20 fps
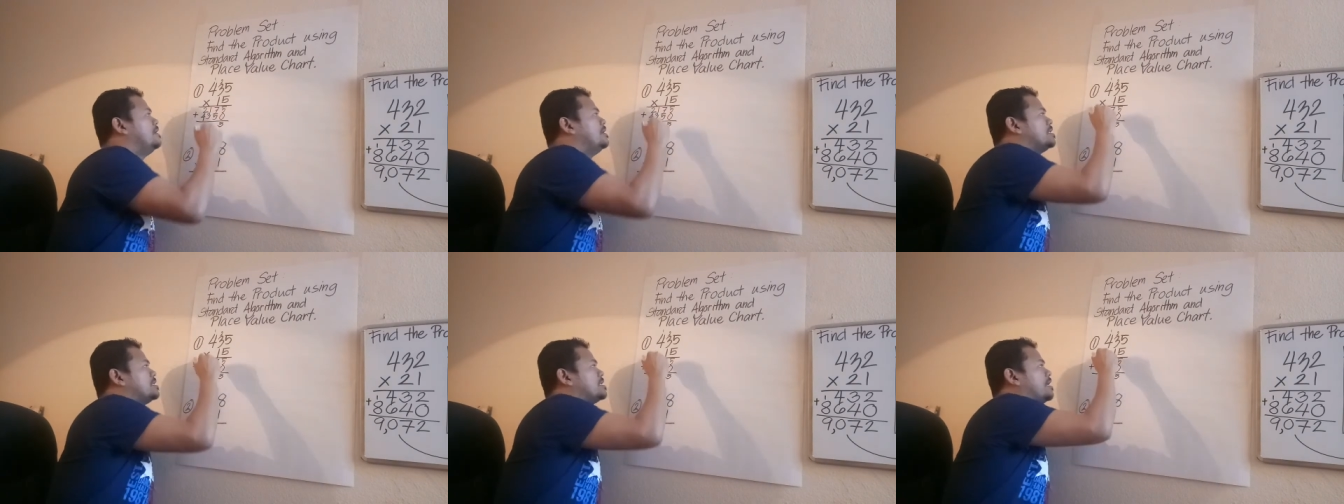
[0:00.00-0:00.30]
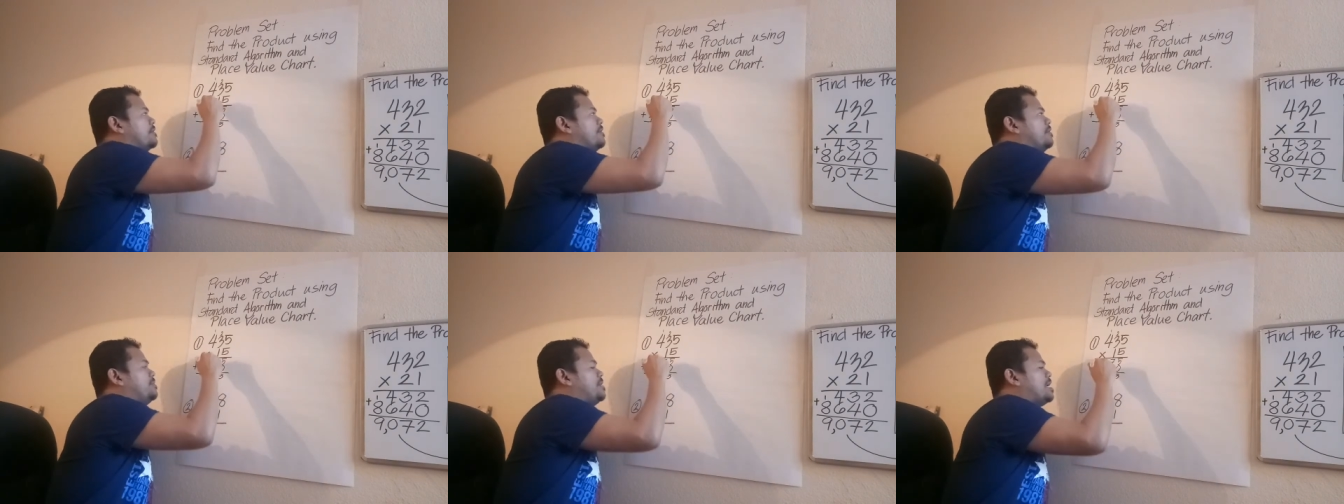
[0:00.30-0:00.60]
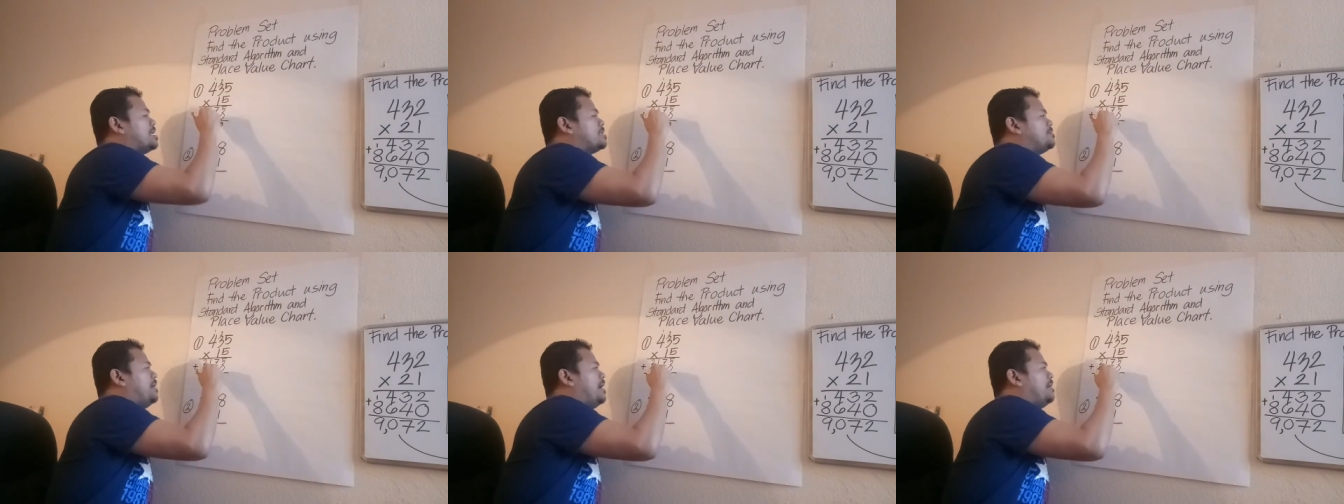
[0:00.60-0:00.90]
7
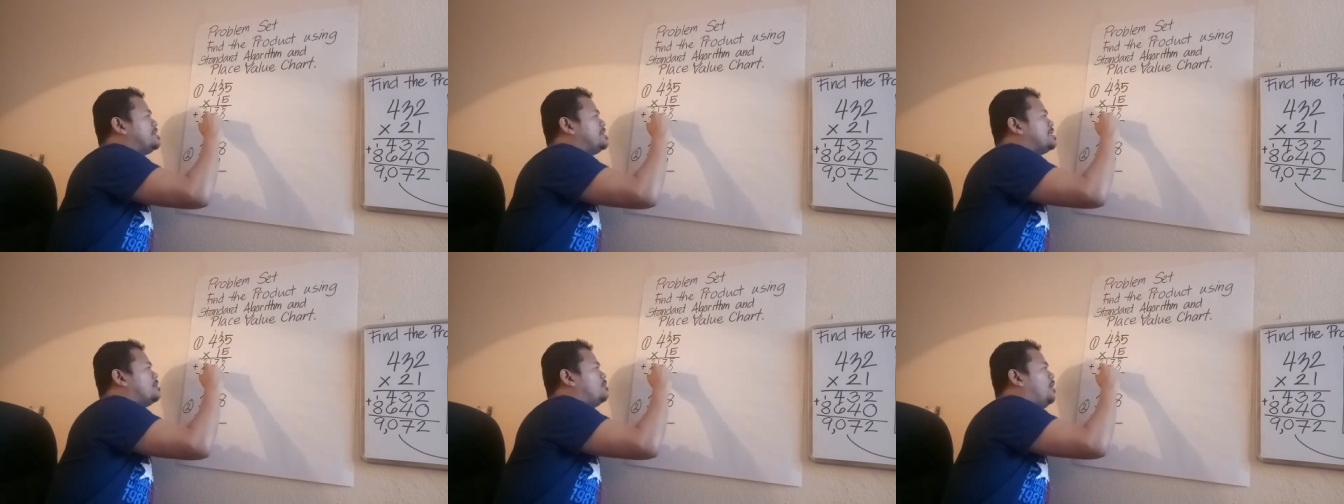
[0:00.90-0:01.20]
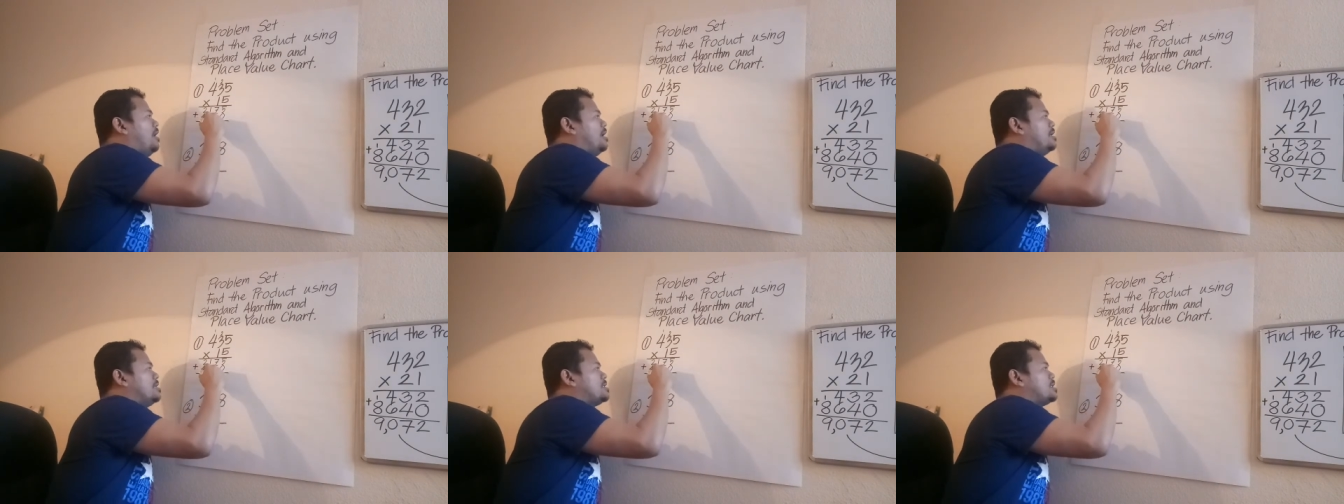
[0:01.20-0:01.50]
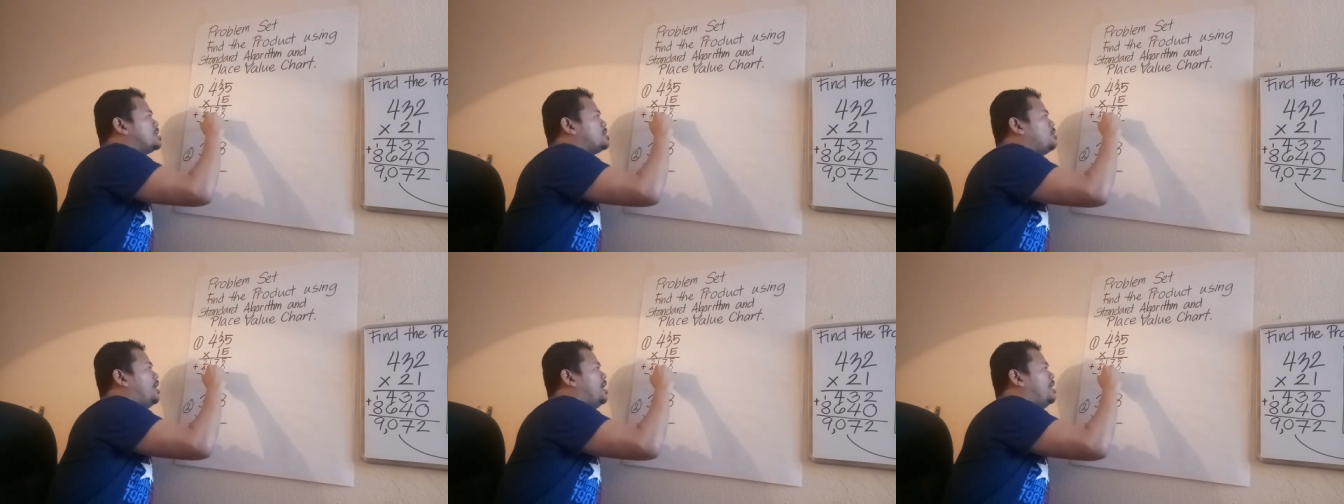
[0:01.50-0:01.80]
plus 5 is
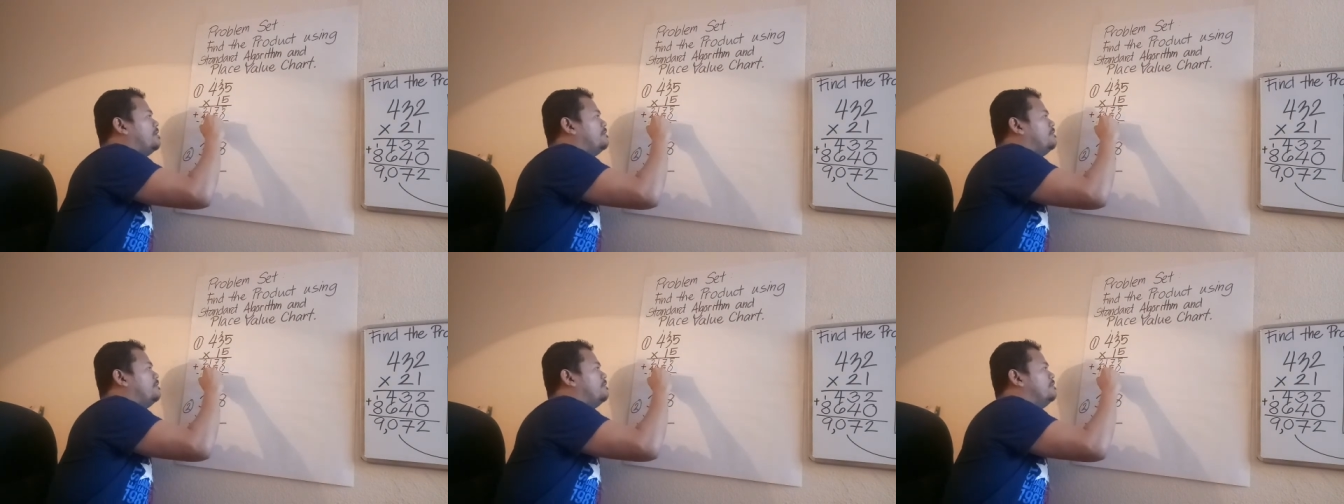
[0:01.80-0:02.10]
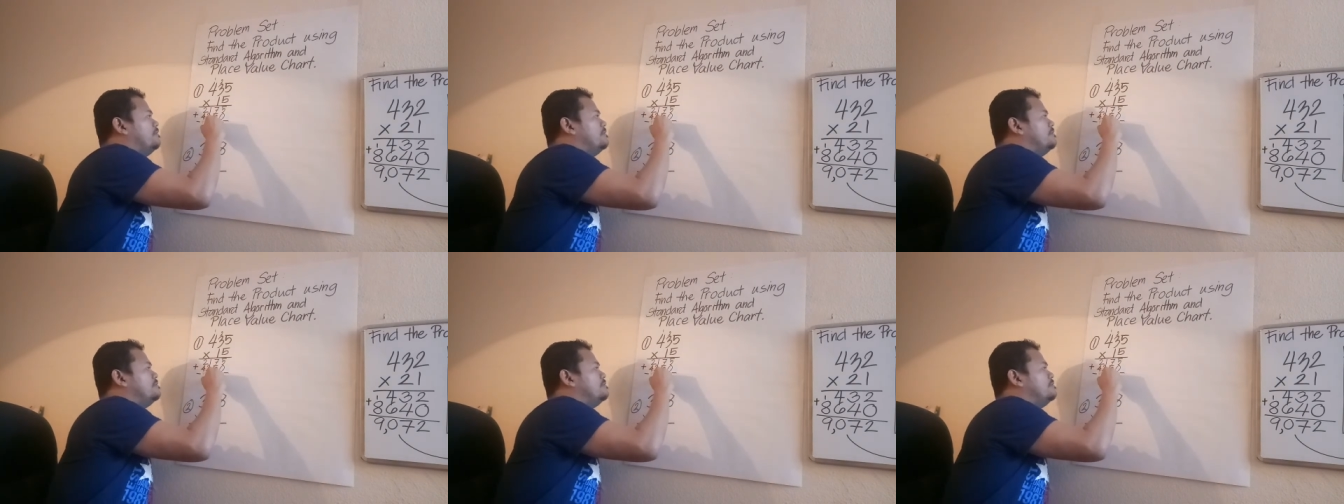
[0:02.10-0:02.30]
equals 12.